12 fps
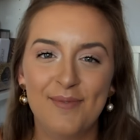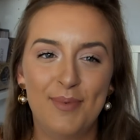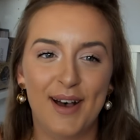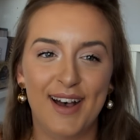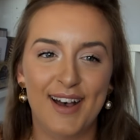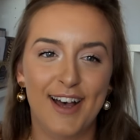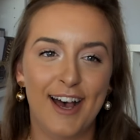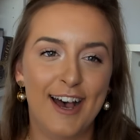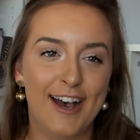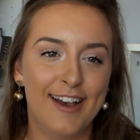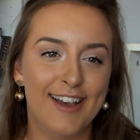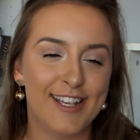But
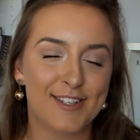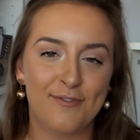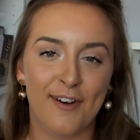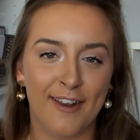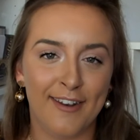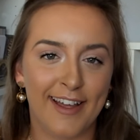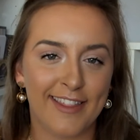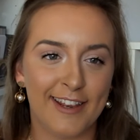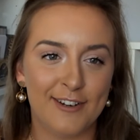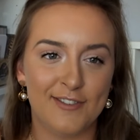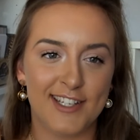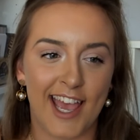it's fun at the
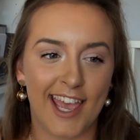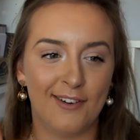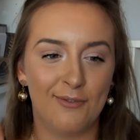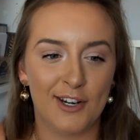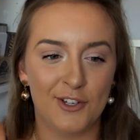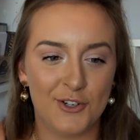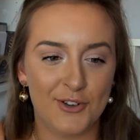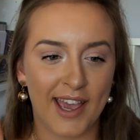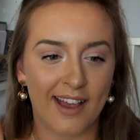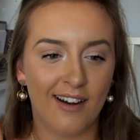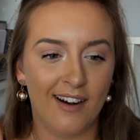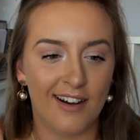end of the day. And when you do
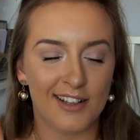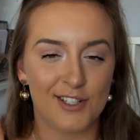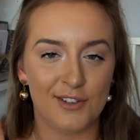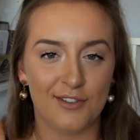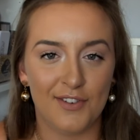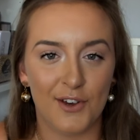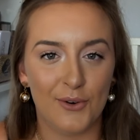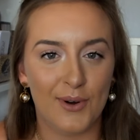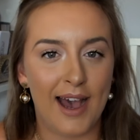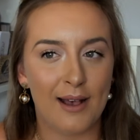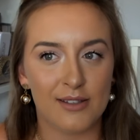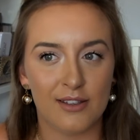get cast, you feel
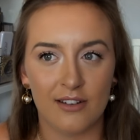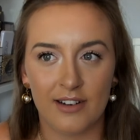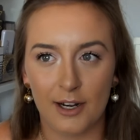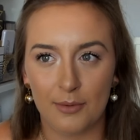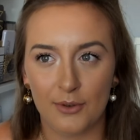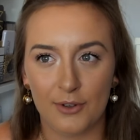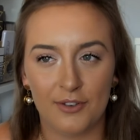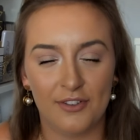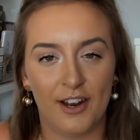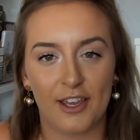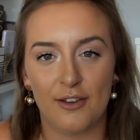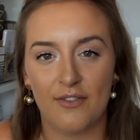absolutely incredible. You
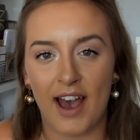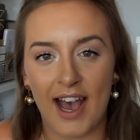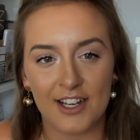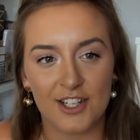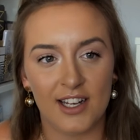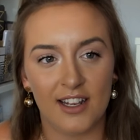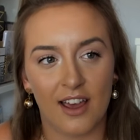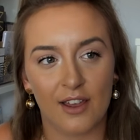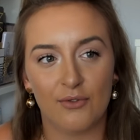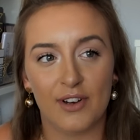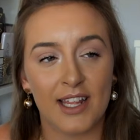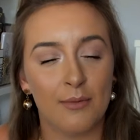feel like you've actually,
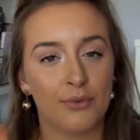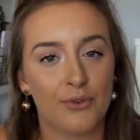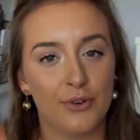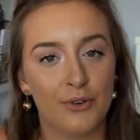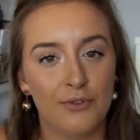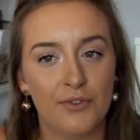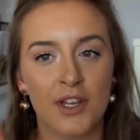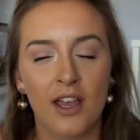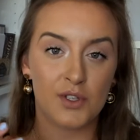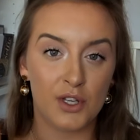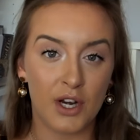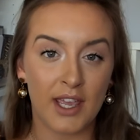like, really improved.
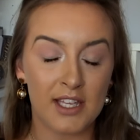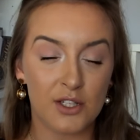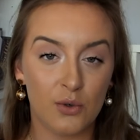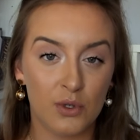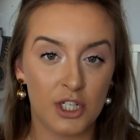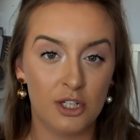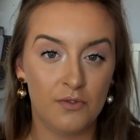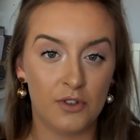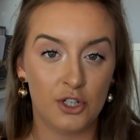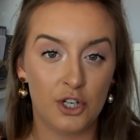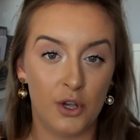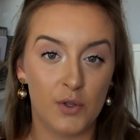So you don't get to audition for
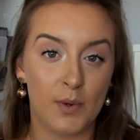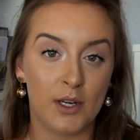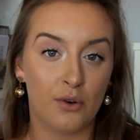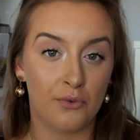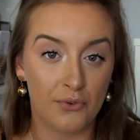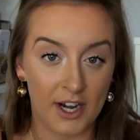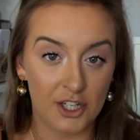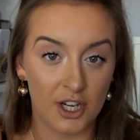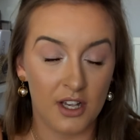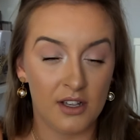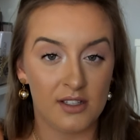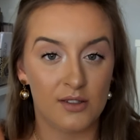the shows when you're a
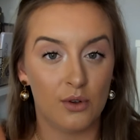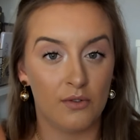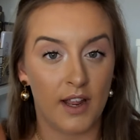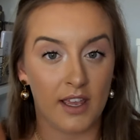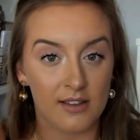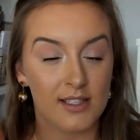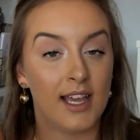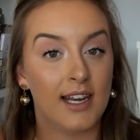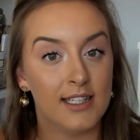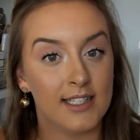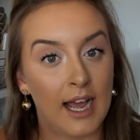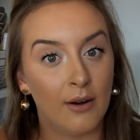fresher. It's sort of like a
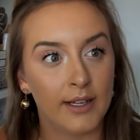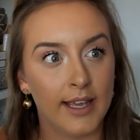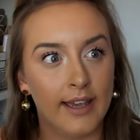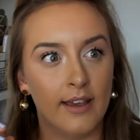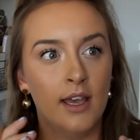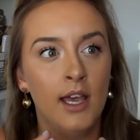settling down year.